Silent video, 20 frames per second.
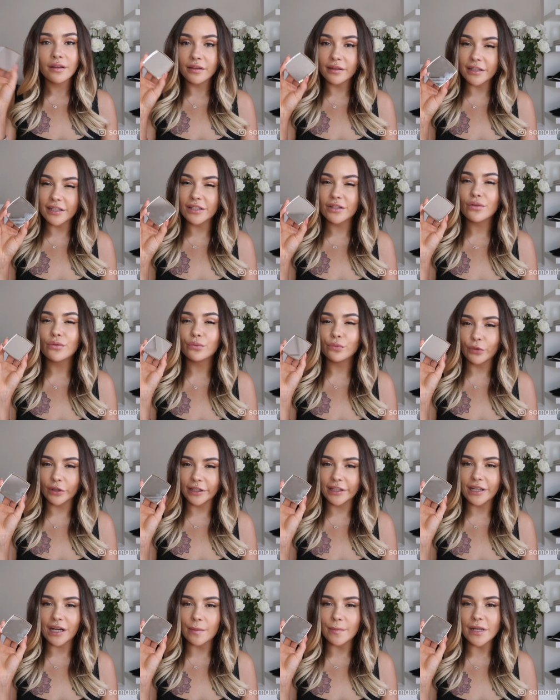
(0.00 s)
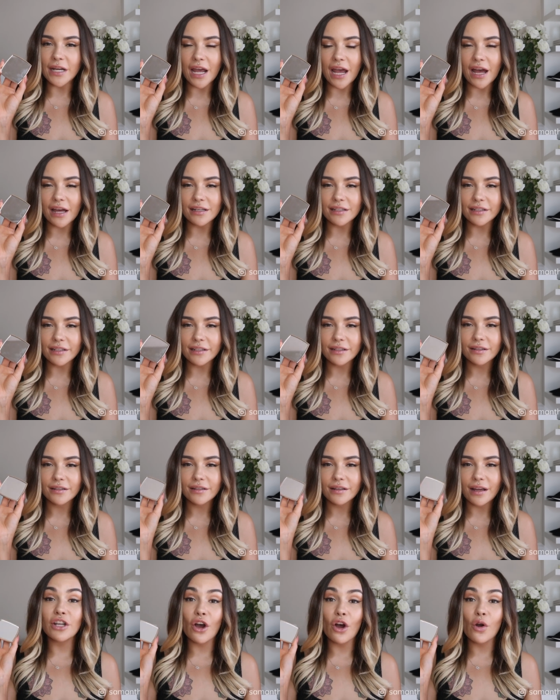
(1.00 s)
these really come in handy.
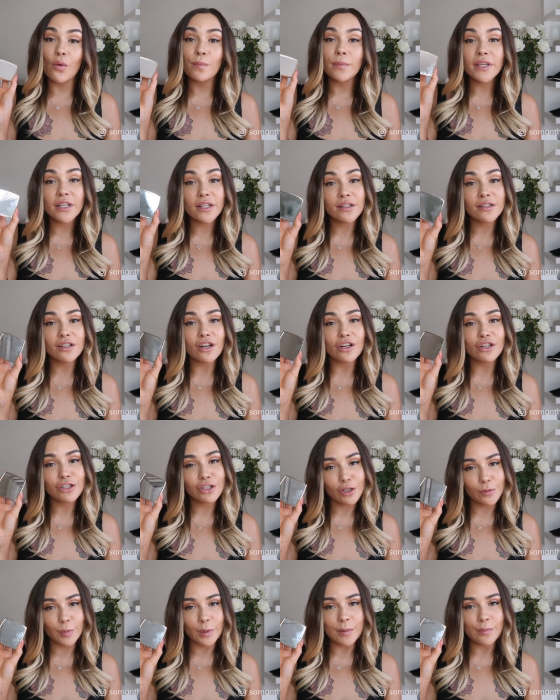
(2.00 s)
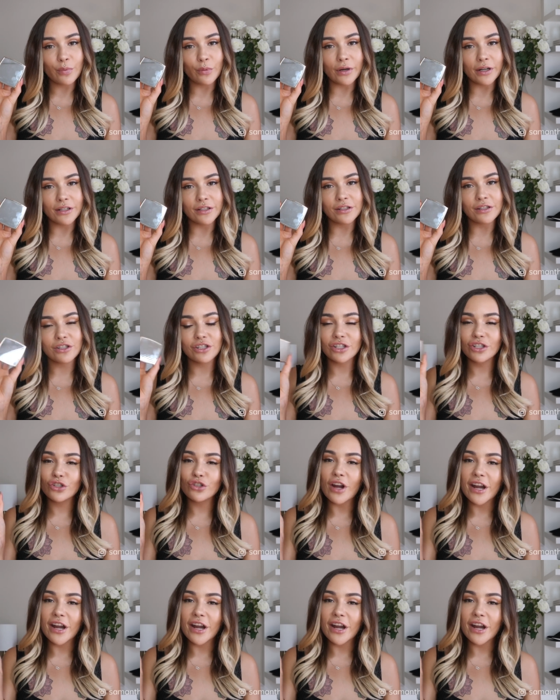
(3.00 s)
So mirrors are super important. Just